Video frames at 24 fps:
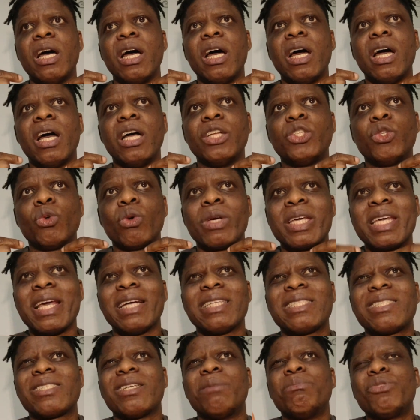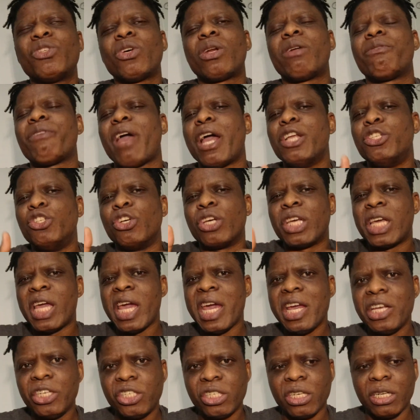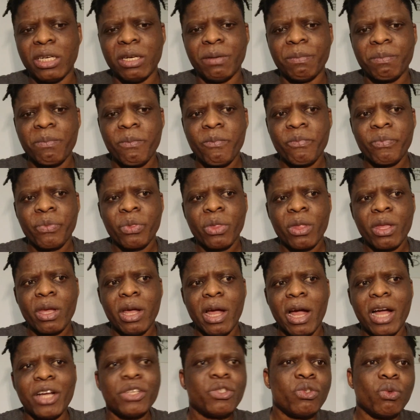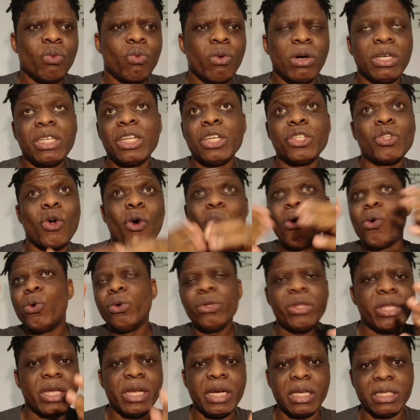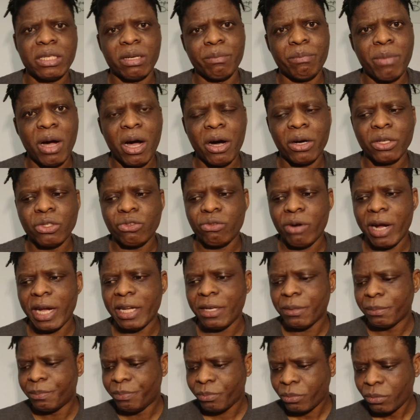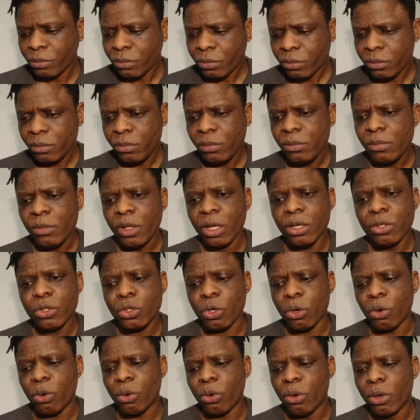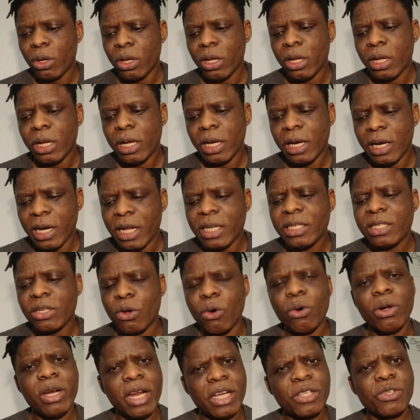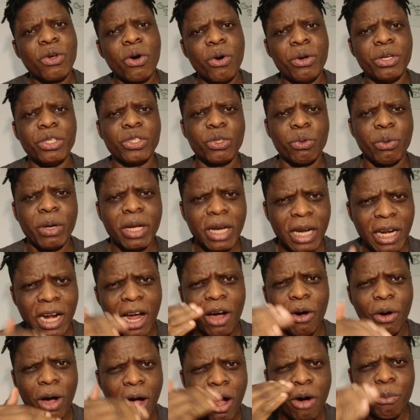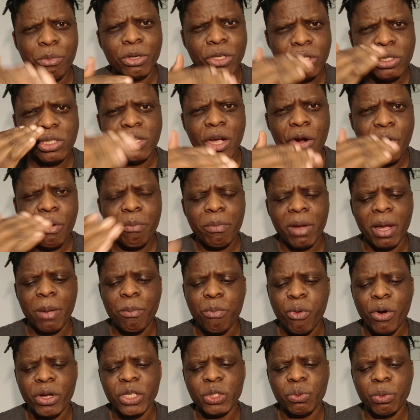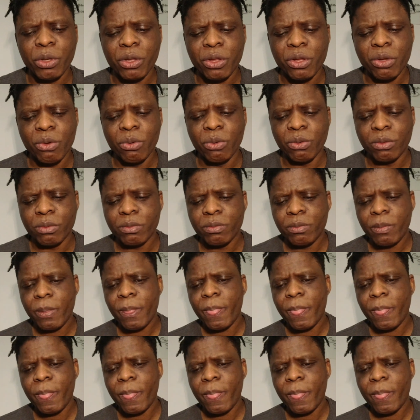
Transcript: to get some sort of education as to what this whole thing is about, right? So let's go into it, and I'll be sharing my points with you.